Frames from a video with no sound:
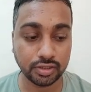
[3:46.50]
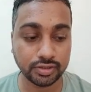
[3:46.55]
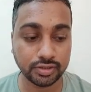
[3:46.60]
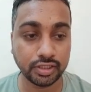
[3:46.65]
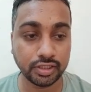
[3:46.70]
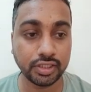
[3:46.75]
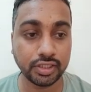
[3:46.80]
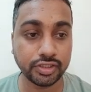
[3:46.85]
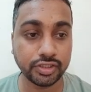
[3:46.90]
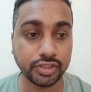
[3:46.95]

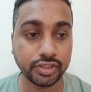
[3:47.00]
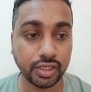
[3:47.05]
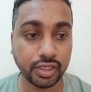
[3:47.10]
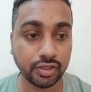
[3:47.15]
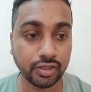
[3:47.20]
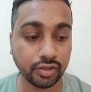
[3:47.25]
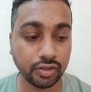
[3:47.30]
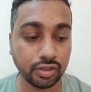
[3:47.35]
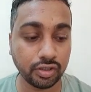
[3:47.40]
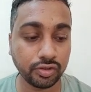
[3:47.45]
signature
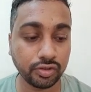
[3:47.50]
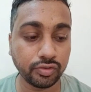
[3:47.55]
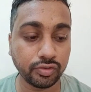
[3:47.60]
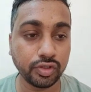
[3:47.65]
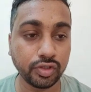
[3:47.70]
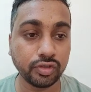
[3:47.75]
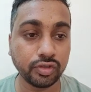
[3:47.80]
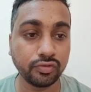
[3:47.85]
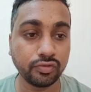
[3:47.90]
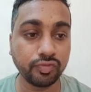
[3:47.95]
and all, you
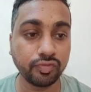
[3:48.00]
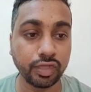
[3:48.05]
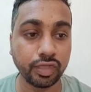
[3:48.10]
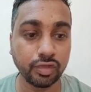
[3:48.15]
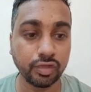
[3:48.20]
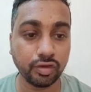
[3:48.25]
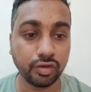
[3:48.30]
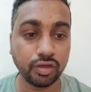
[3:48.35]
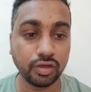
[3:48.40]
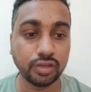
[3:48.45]
need to
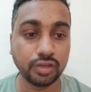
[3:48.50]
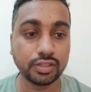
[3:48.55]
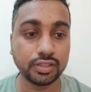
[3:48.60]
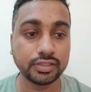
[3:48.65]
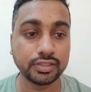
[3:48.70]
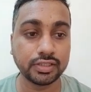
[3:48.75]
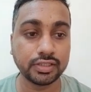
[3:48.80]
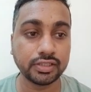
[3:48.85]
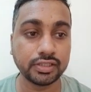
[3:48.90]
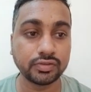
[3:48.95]
fill all
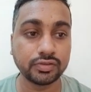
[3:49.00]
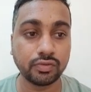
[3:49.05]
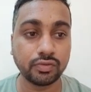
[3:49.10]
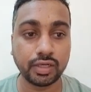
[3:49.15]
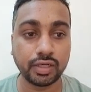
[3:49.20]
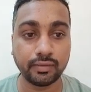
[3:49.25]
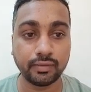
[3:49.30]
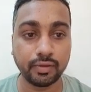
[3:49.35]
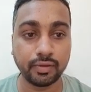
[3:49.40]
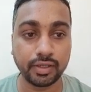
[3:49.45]
these things,
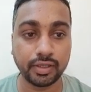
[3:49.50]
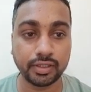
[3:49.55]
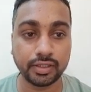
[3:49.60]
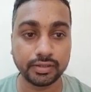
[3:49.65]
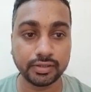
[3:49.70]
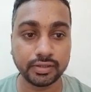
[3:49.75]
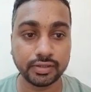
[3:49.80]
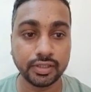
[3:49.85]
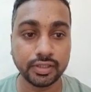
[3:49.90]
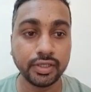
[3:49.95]
whatever it
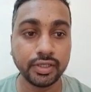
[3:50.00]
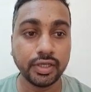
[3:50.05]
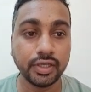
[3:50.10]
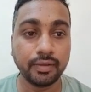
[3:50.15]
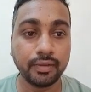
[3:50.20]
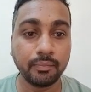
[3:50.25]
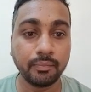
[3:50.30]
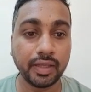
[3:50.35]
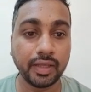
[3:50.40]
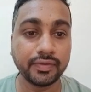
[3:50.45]
is
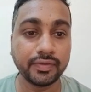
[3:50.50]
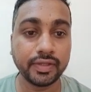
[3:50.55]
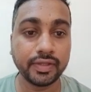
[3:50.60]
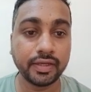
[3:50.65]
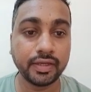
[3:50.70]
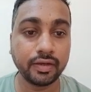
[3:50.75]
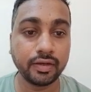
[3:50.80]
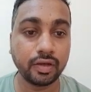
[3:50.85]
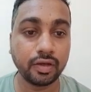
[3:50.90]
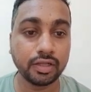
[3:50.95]

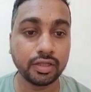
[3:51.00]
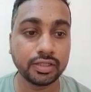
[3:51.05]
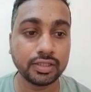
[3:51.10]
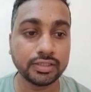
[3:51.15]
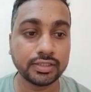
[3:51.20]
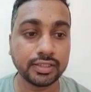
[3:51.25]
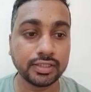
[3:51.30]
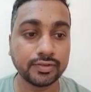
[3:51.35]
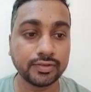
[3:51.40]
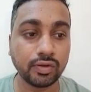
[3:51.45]
mentioned, all
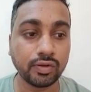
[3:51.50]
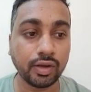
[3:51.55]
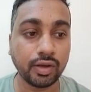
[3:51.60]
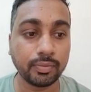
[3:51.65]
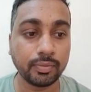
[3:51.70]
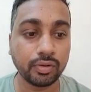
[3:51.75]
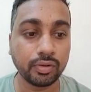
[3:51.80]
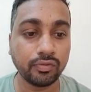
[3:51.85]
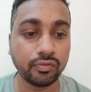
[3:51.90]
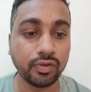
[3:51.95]
these things you
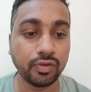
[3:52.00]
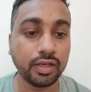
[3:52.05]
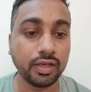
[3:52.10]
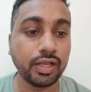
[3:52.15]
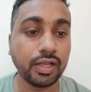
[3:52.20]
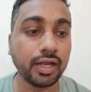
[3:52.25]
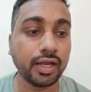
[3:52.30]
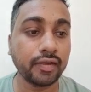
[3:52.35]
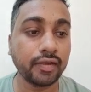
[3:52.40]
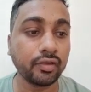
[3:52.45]
have to fill,
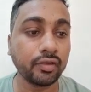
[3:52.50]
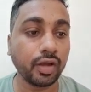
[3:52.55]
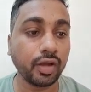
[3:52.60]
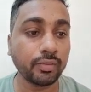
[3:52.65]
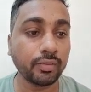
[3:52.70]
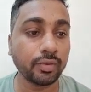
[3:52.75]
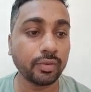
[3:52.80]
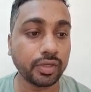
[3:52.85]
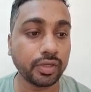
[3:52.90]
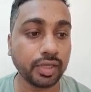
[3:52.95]
and you
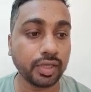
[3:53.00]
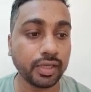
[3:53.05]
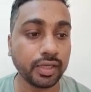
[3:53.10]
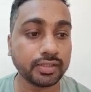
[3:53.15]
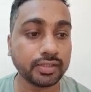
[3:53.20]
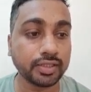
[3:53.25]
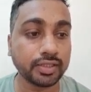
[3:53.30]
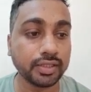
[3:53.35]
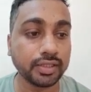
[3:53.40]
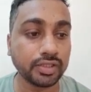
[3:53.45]
have to take
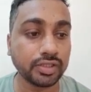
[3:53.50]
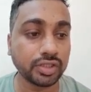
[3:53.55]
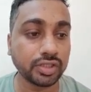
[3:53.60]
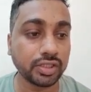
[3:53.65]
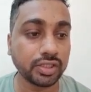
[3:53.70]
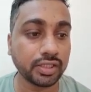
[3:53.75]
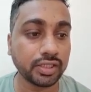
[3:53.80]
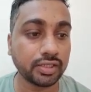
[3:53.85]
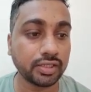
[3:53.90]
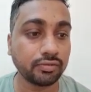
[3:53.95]
signature
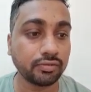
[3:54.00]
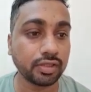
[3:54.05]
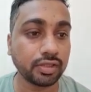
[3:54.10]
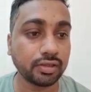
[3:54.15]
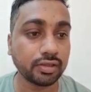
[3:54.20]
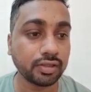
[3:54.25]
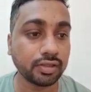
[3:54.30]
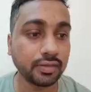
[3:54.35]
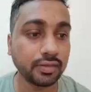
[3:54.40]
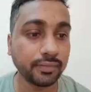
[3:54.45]
here with
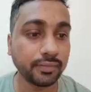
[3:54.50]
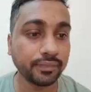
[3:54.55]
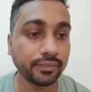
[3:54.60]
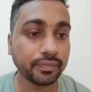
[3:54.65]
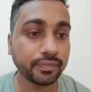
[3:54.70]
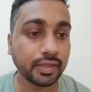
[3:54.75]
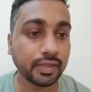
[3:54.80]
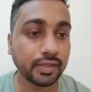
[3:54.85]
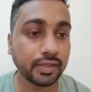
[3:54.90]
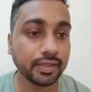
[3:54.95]

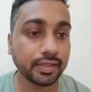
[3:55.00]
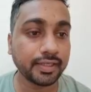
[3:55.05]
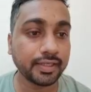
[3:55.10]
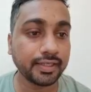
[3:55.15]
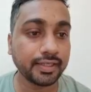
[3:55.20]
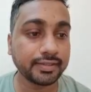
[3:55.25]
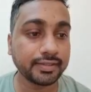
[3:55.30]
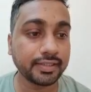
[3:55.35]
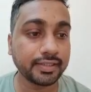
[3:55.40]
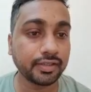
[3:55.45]

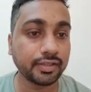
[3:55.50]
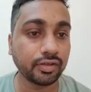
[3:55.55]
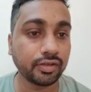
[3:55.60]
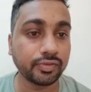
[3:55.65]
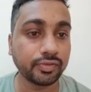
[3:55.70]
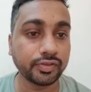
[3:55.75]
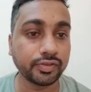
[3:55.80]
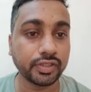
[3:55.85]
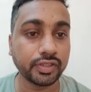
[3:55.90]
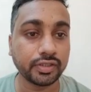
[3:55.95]
gazetted
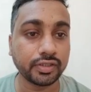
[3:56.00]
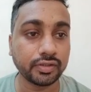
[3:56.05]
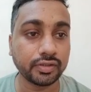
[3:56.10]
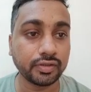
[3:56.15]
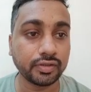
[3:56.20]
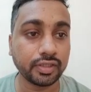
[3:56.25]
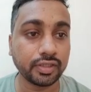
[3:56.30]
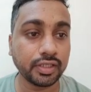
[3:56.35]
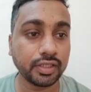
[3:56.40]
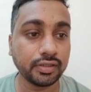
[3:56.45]
officer.
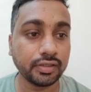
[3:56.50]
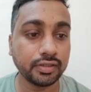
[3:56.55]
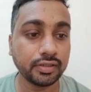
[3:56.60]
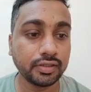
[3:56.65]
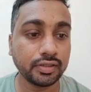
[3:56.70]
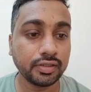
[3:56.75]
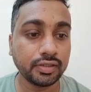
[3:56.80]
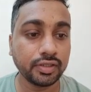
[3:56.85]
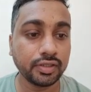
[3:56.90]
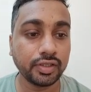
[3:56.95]
Okay,
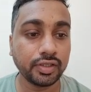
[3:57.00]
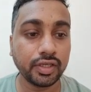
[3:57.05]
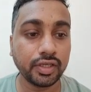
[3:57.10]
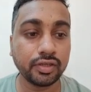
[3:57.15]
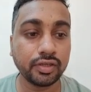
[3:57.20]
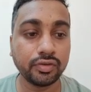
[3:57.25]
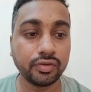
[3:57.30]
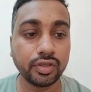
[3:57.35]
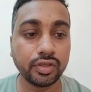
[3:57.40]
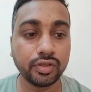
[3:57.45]
here
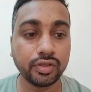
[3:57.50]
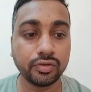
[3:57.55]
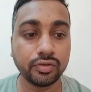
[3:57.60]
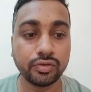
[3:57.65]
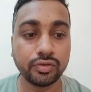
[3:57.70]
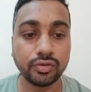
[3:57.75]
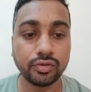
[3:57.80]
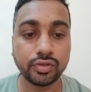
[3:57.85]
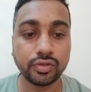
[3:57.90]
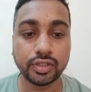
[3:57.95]
you need
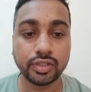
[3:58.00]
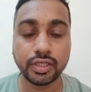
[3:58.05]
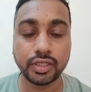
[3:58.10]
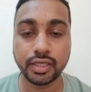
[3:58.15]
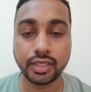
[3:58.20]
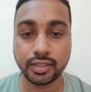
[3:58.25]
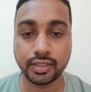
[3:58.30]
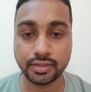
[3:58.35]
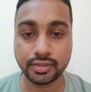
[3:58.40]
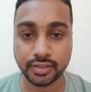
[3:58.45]
to
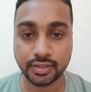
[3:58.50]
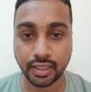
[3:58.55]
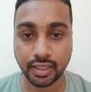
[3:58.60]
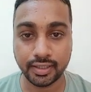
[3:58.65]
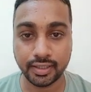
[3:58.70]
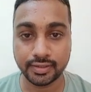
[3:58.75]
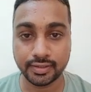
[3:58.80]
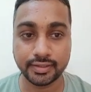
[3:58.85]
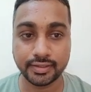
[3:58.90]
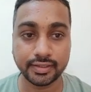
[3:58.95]
take a
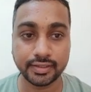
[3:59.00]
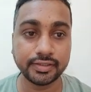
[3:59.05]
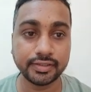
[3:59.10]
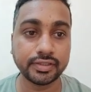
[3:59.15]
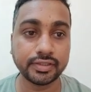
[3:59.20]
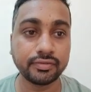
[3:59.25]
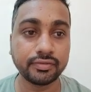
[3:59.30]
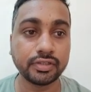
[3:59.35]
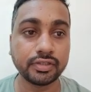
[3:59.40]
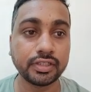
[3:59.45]
sign and
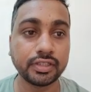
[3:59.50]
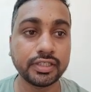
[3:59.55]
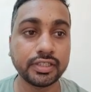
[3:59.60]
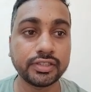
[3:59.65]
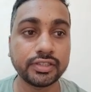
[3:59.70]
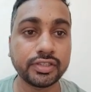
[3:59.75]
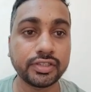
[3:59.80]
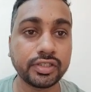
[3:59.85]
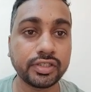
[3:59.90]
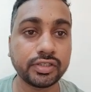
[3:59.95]
signature with a
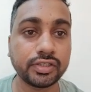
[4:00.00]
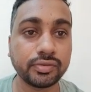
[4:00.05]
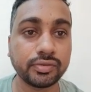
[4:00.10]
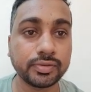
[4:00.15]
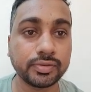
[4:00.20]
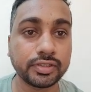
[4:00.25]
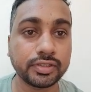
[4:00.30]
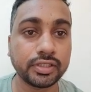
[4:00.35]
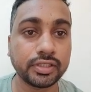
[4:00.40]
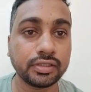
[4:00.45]
gazetted
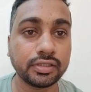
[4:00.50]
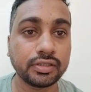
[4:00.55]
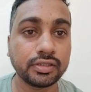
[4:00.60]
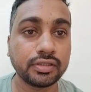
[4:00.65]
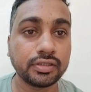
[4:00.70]
officer.